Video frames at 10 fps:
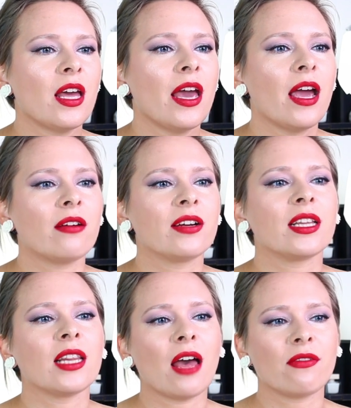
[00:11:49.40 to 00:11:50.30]

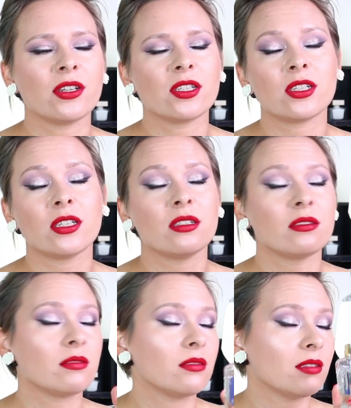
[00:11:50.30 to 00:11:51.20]
airy lavender
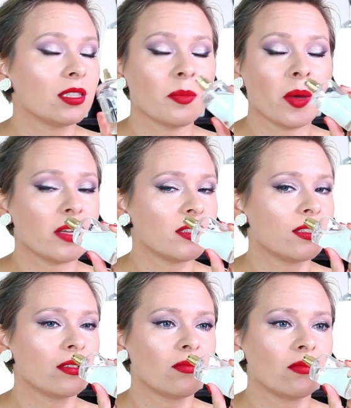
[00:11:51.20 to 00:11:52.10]
is the
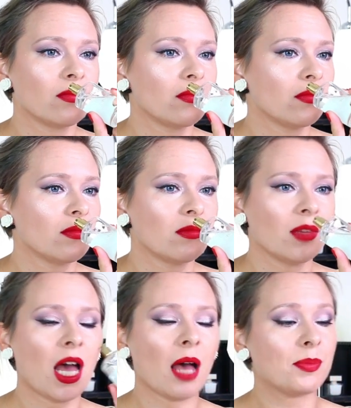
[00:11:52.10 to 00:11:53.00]
best,
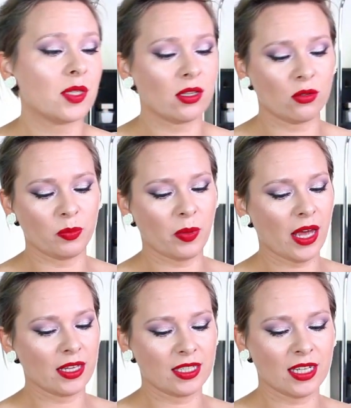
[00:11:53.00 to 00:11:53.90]
absolute
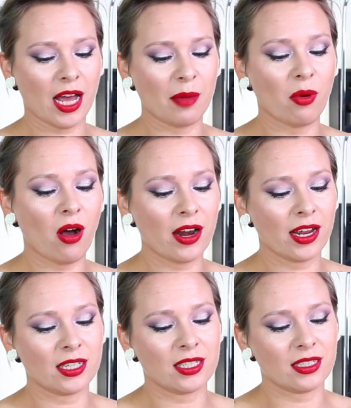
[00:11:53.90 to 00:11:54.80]
best. I bought
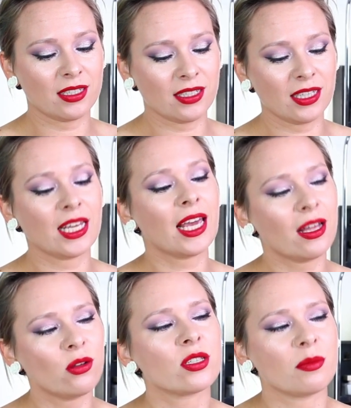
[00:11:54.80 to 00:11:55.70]
it, and again,
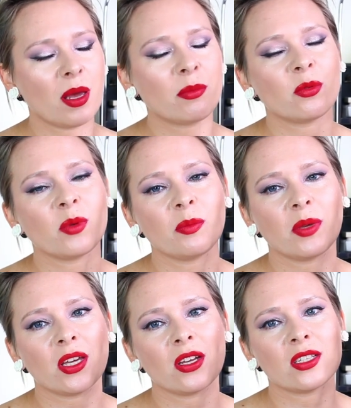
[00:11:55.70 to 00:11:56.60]
also memorable
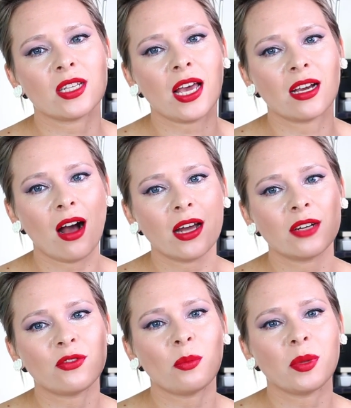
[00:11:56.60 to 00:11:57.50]
because I got
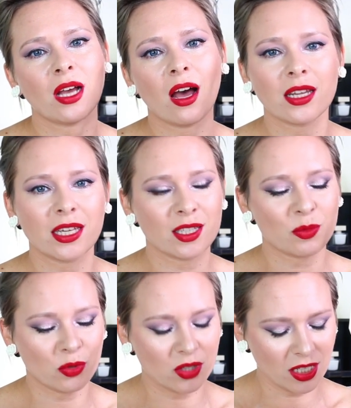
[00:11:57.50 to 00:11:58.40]
it from
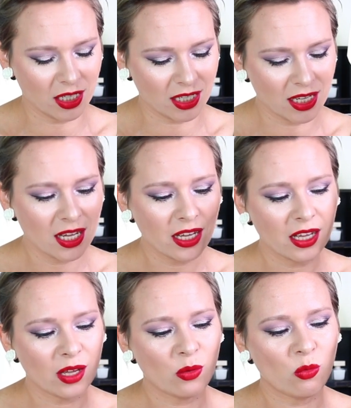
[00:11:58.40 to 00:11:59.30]
Penhaligon's boutique
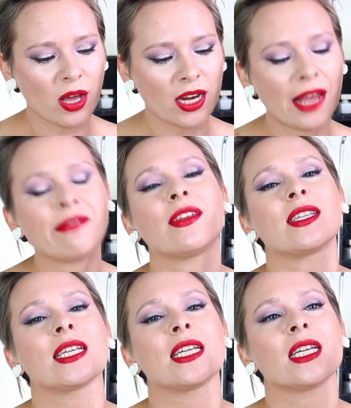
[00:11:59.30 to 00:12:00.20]
when I
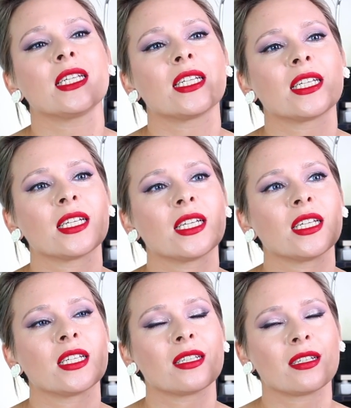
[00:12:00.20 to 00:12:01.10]
visited
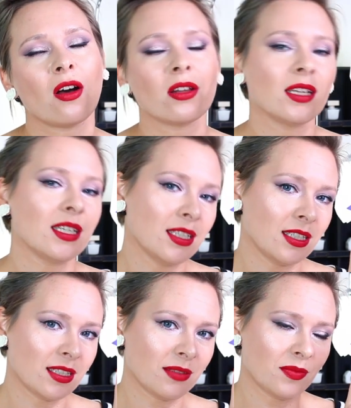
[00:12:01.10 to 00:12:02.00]

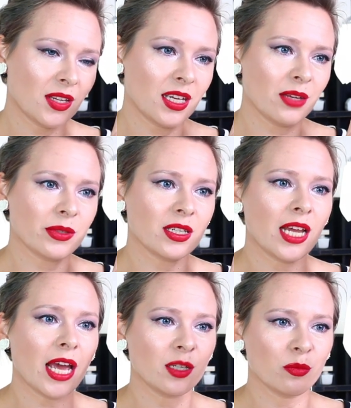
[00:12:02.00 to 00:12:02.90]
Scotland. It was in
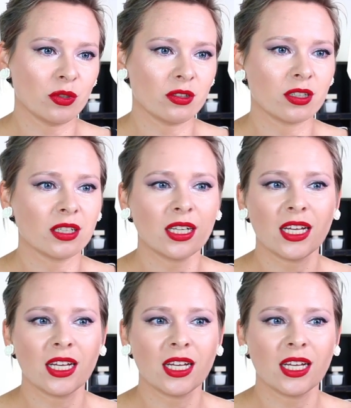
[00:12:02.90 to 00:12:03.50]
Edinburgh,